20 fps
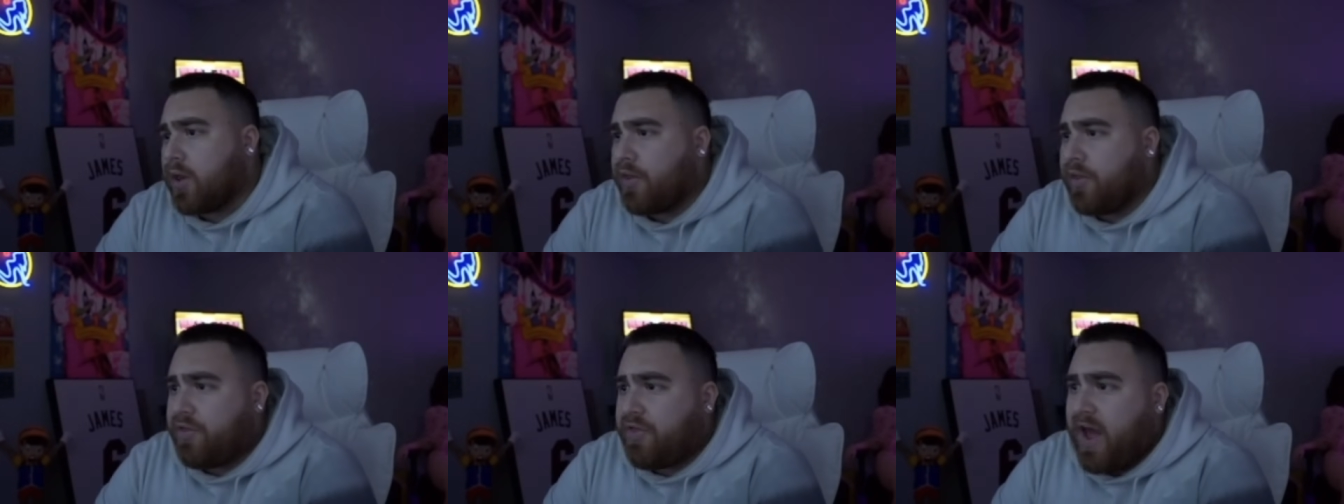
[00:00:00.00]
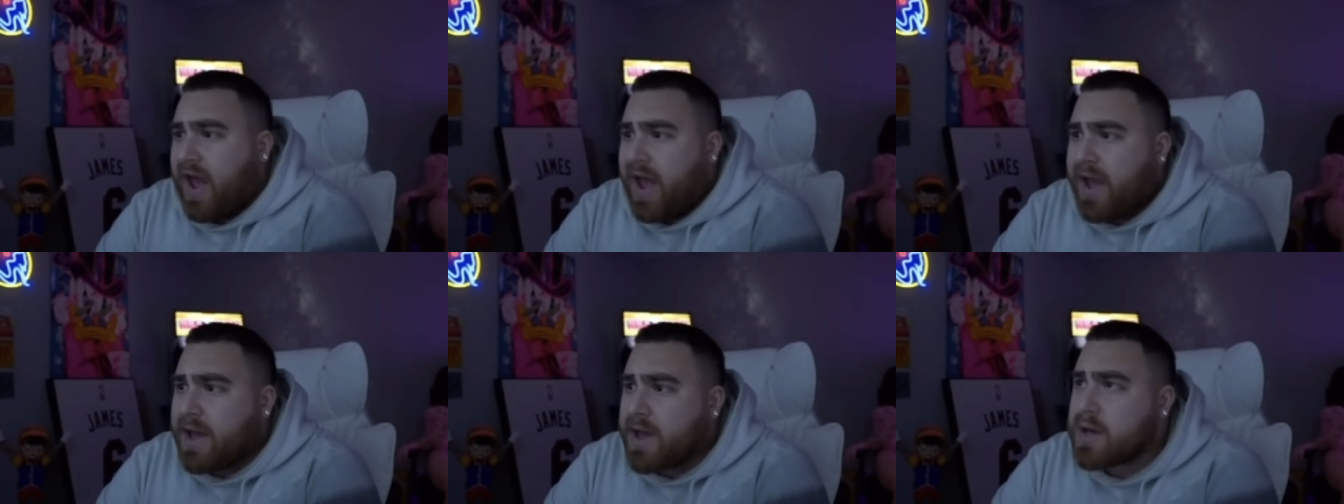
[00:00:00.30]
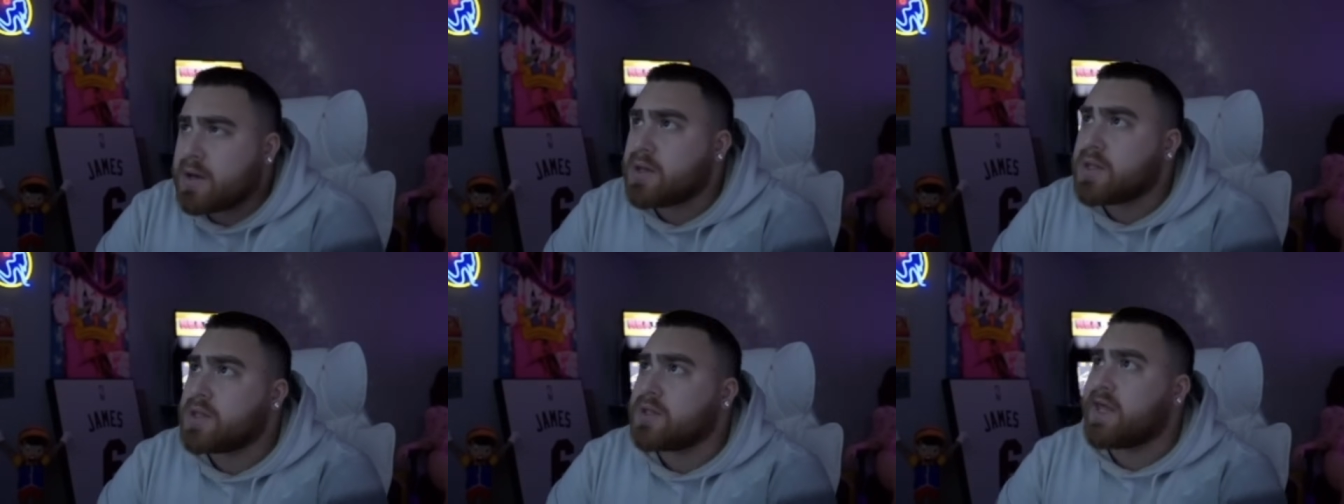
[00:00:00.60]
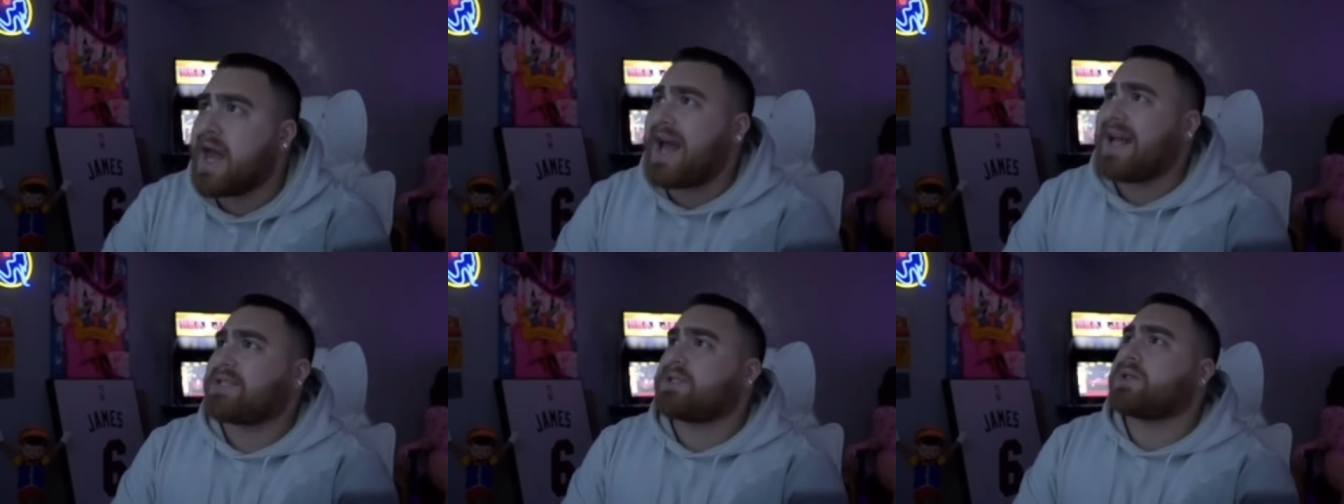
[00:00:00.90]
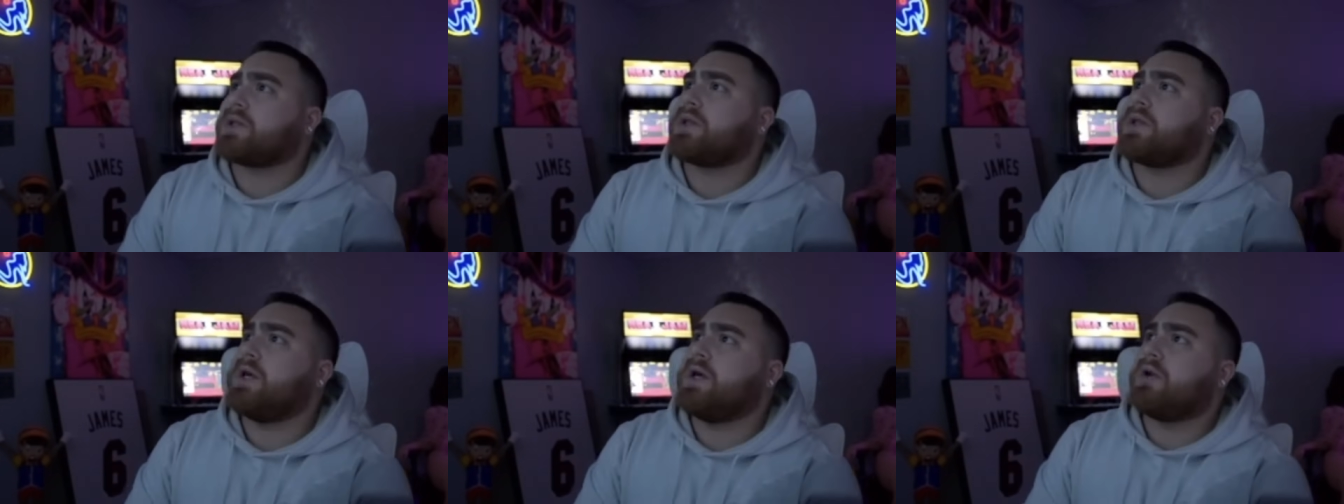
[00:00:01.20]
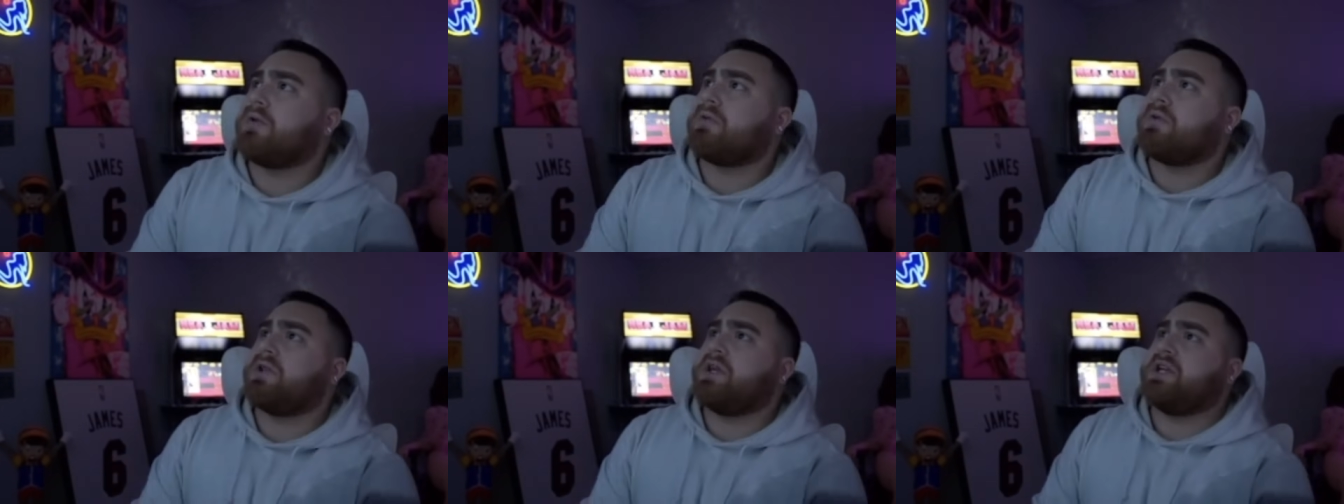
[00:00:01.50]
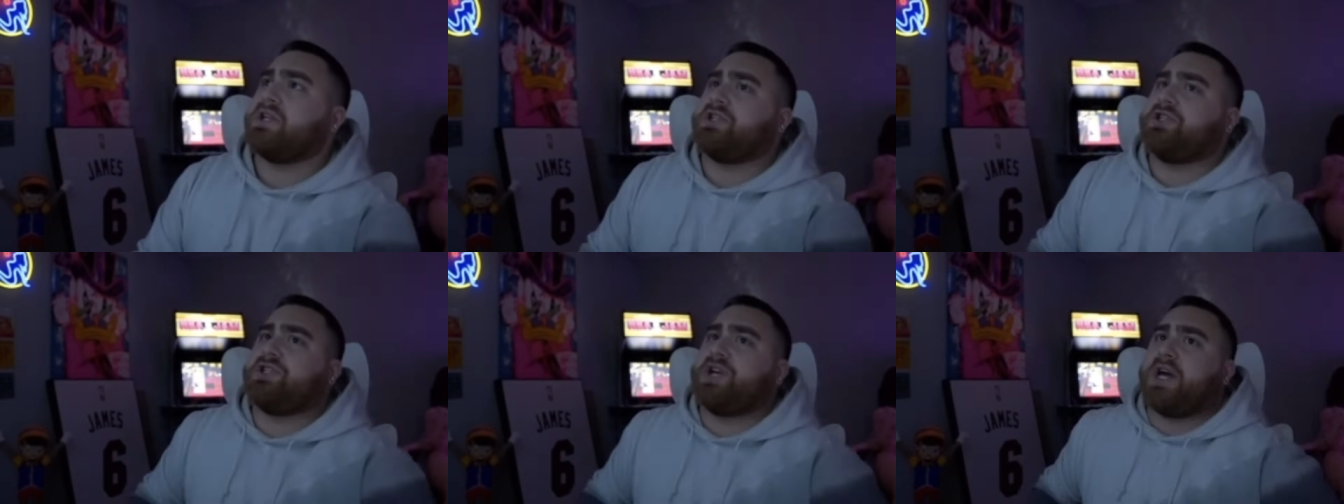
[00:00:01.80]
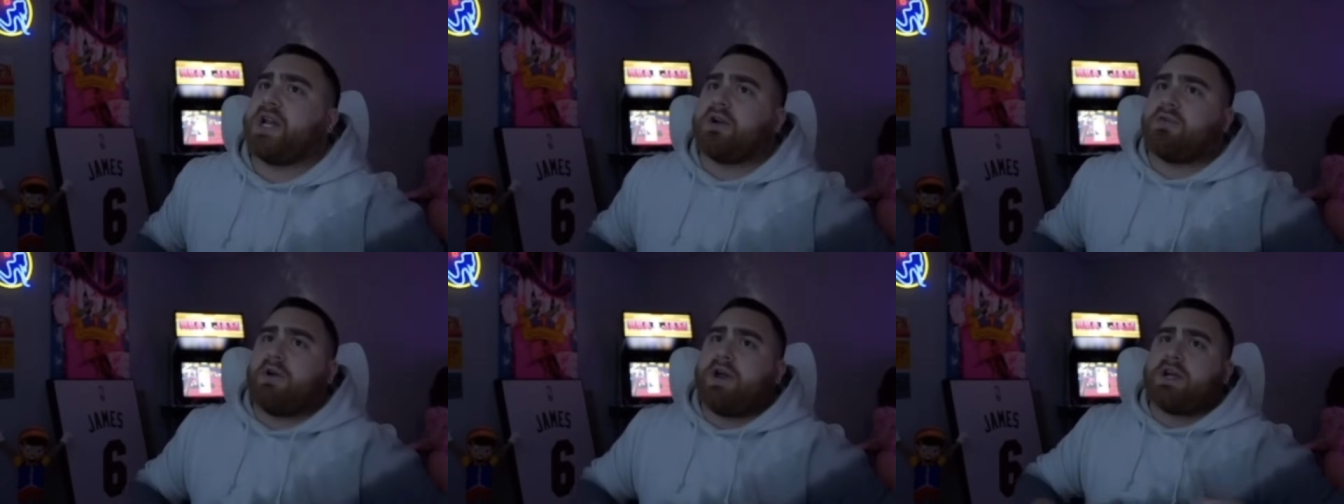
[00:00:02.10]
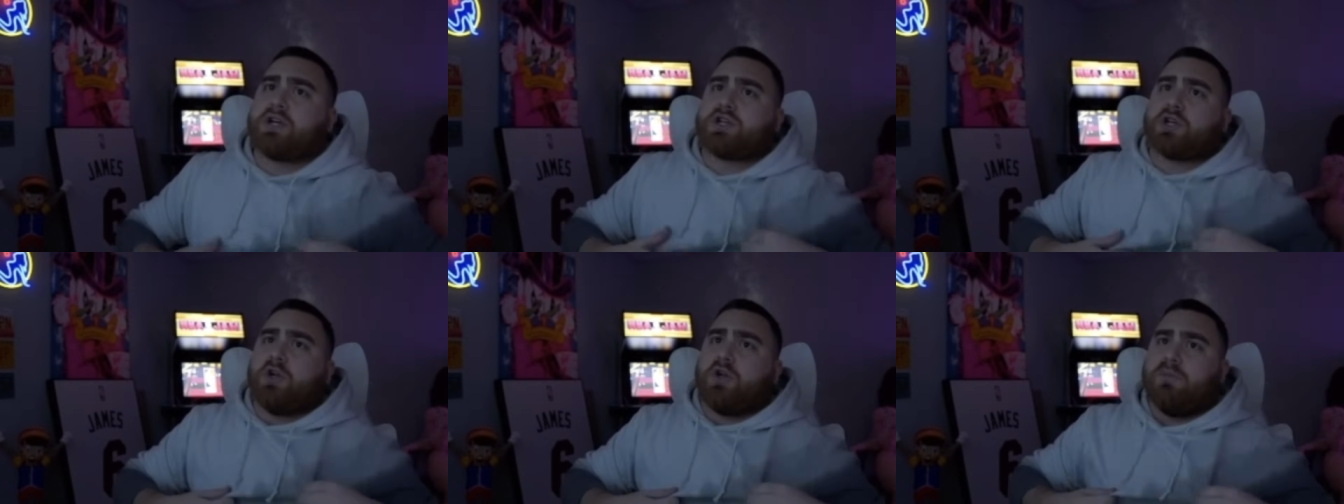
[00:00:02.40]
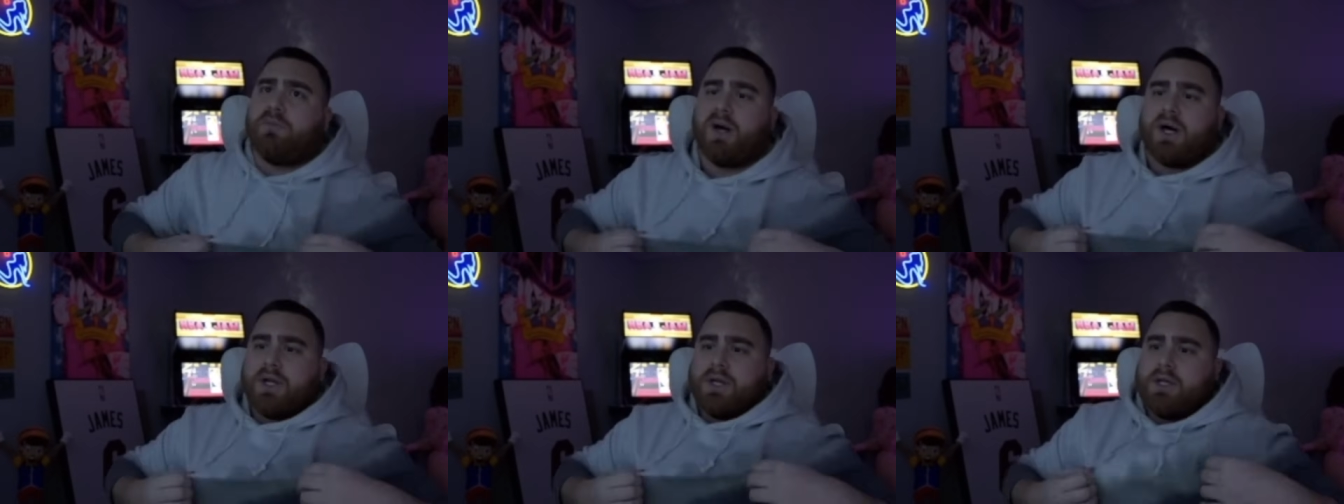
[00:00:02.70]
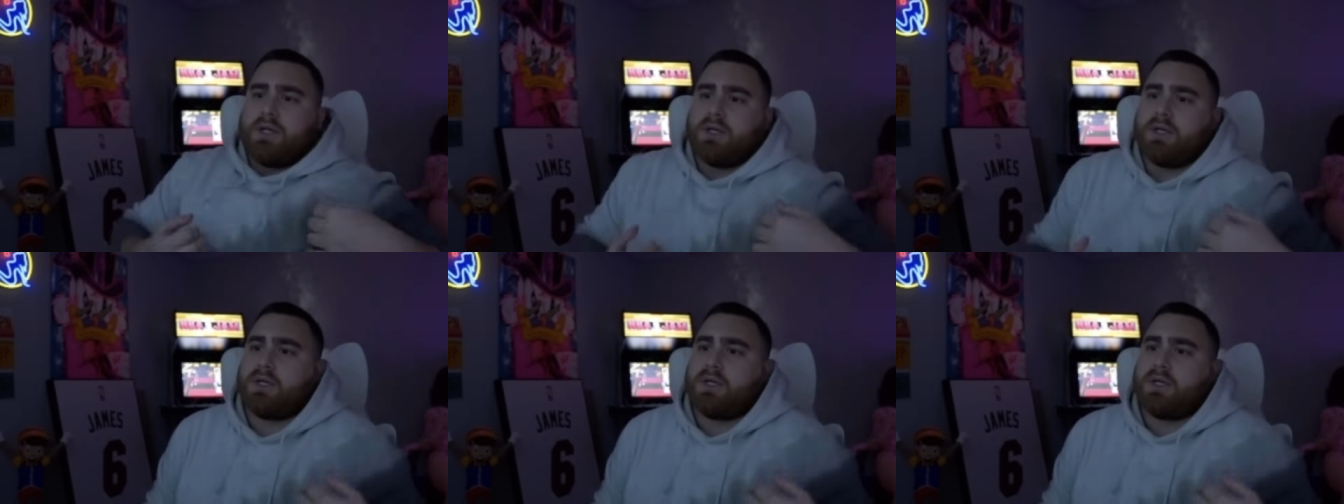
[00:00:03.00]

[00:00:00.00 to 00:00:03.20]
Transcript: That that's literally generational money.